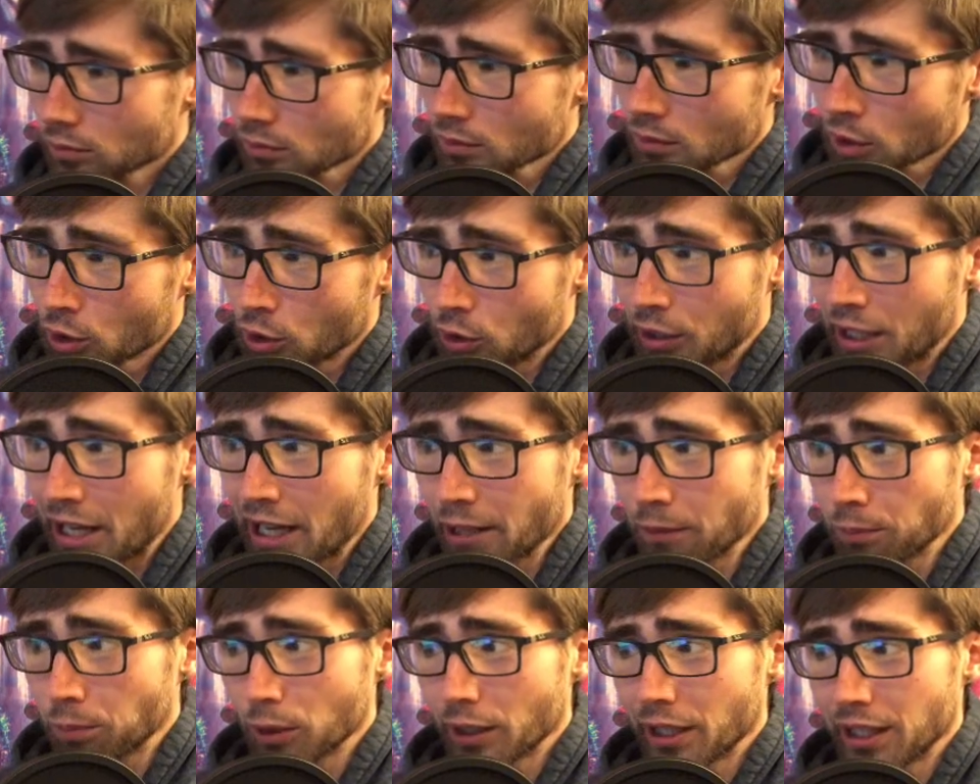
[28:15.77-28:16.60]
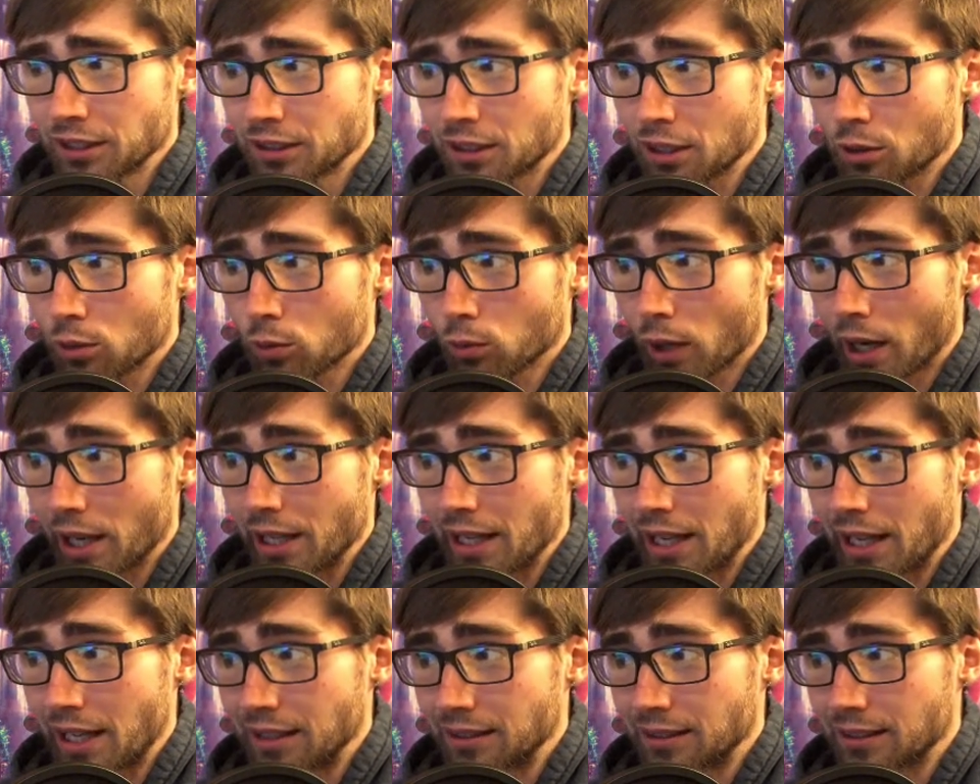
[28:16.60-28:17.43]
you can play it to the
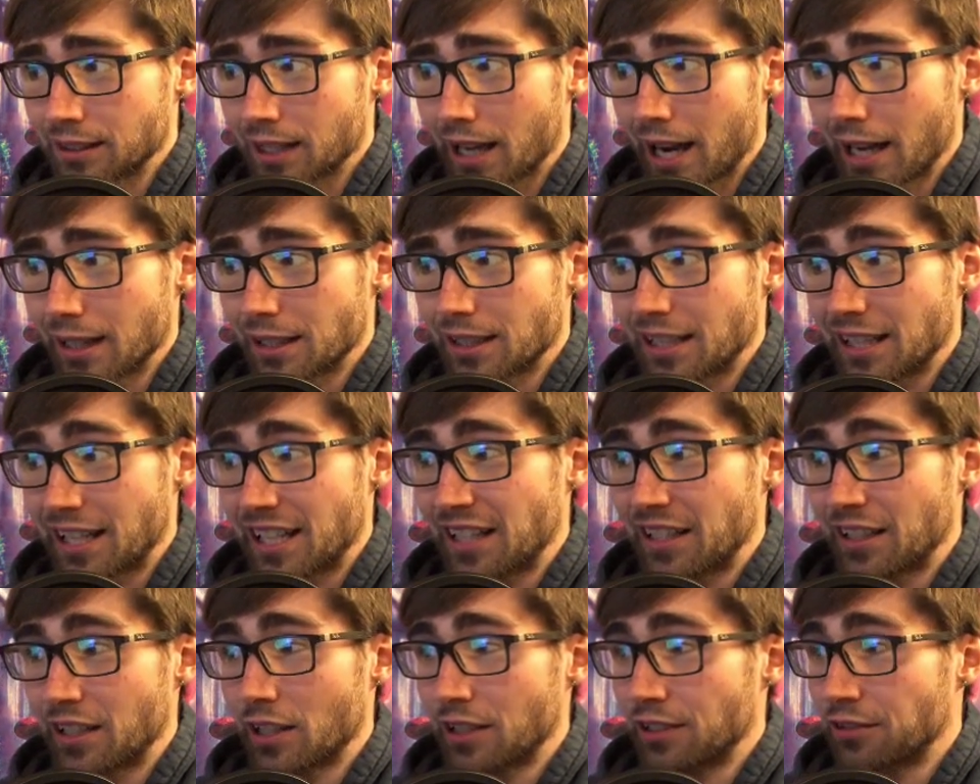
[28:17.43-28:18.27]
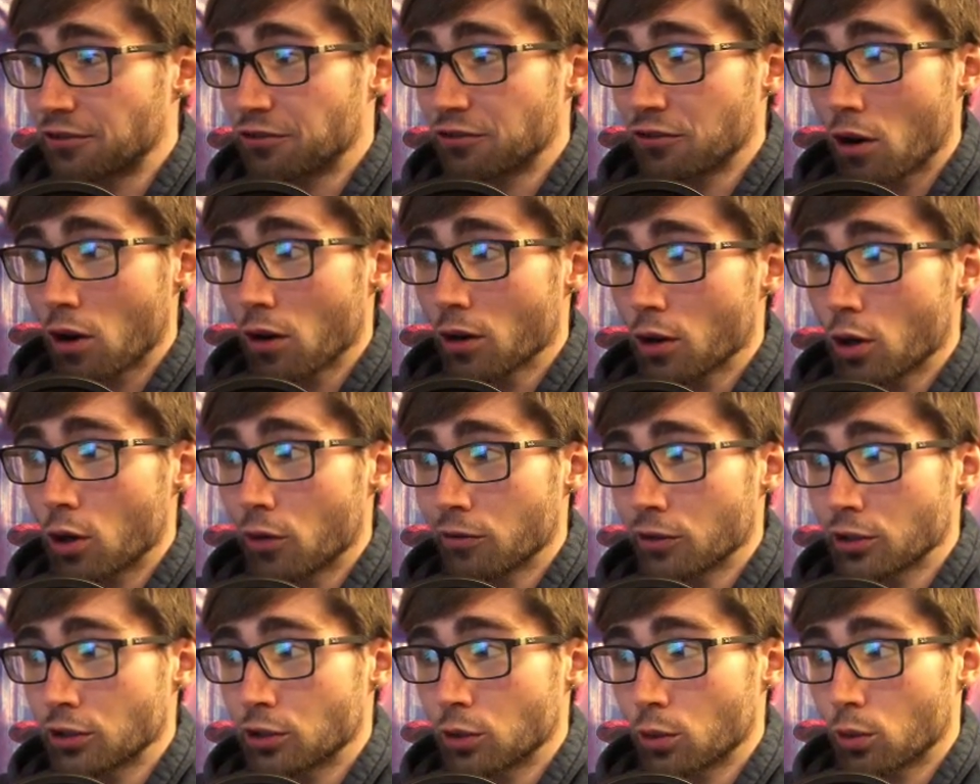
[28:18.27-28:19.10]
right-hand side and get it as far
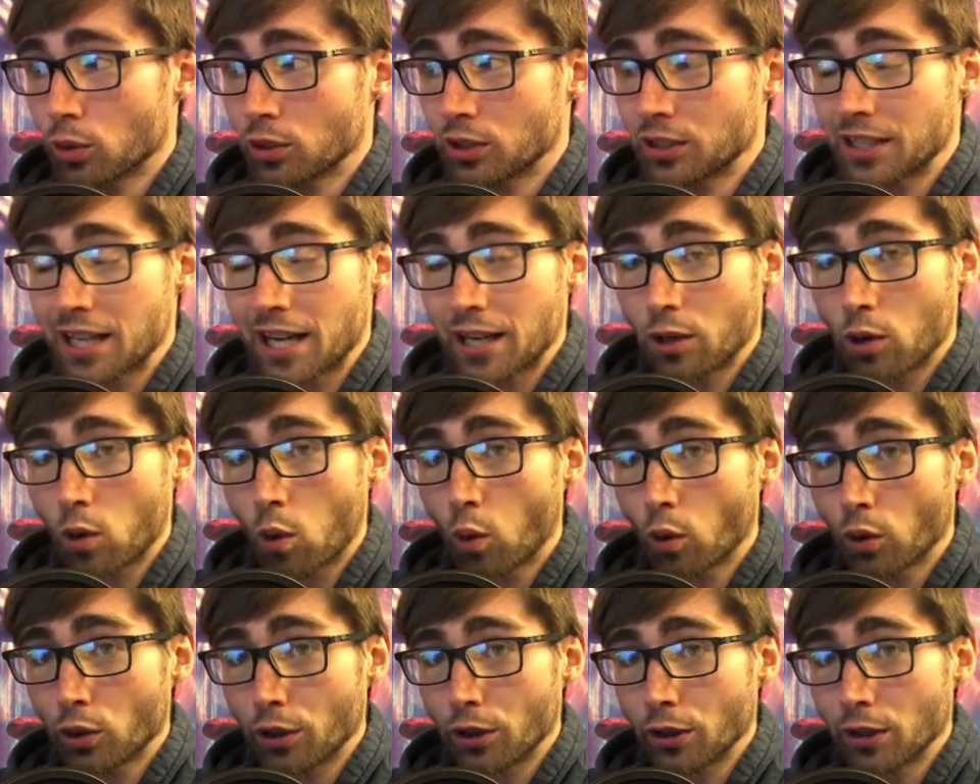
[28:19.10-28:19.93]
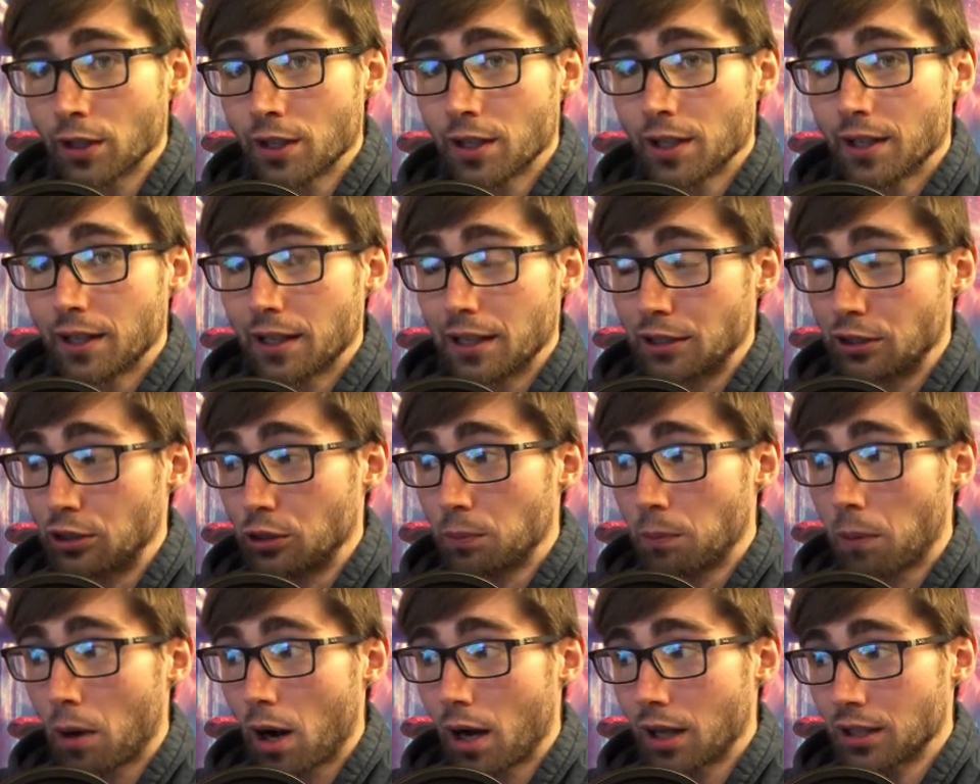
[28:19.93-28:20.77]
over towards that corner as you
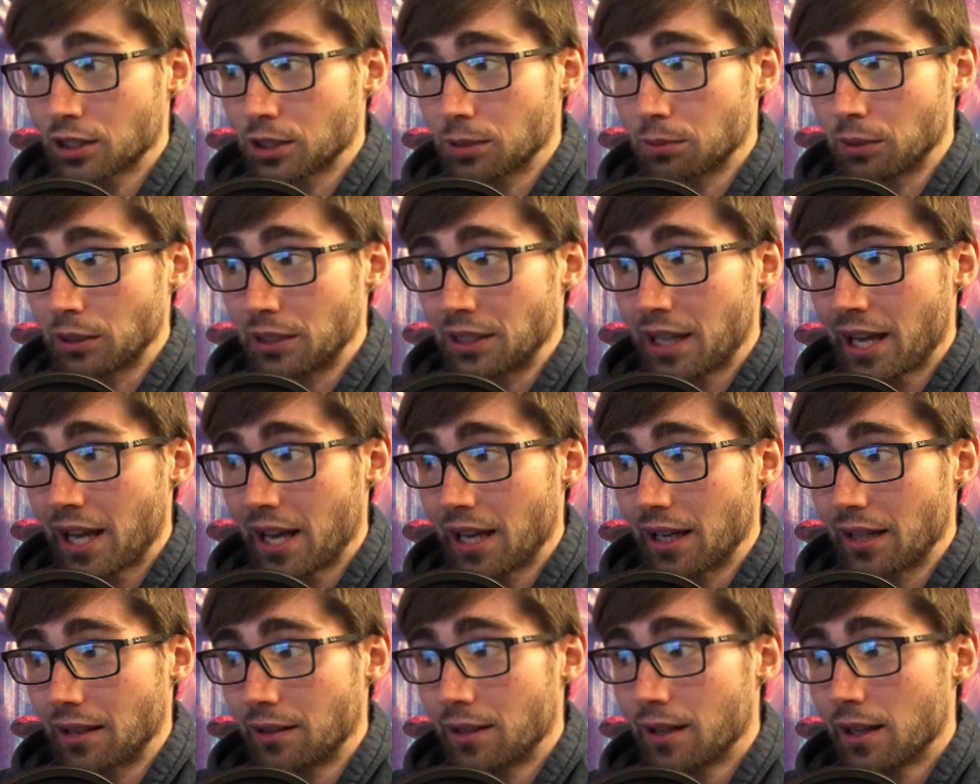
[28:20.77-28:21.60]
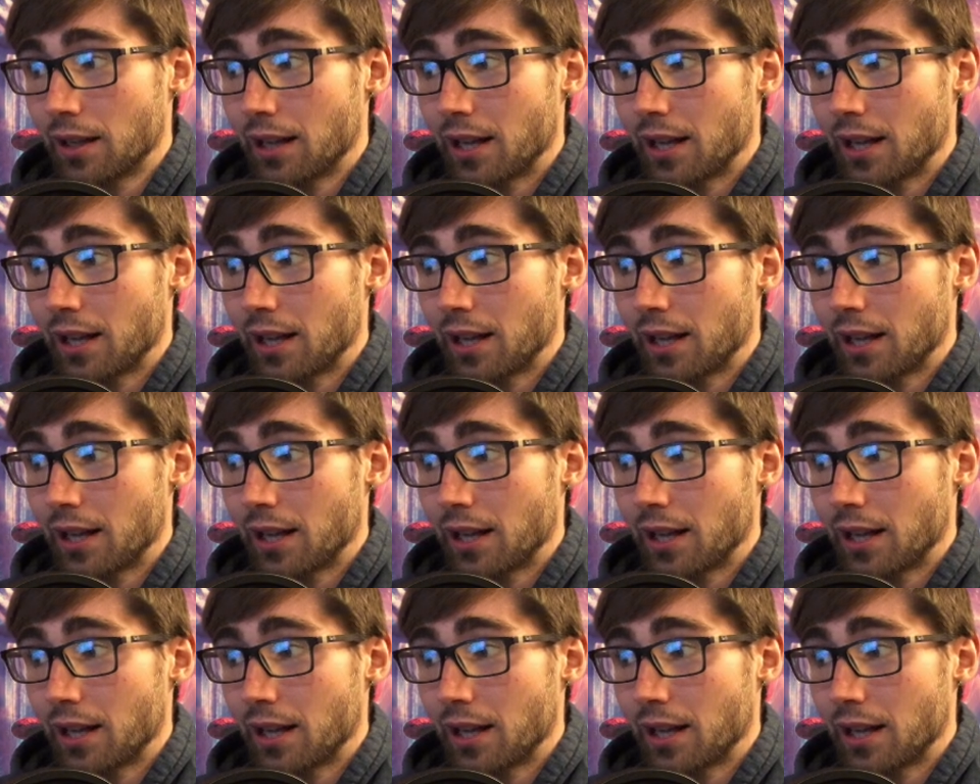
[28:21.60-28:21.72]
possibly can.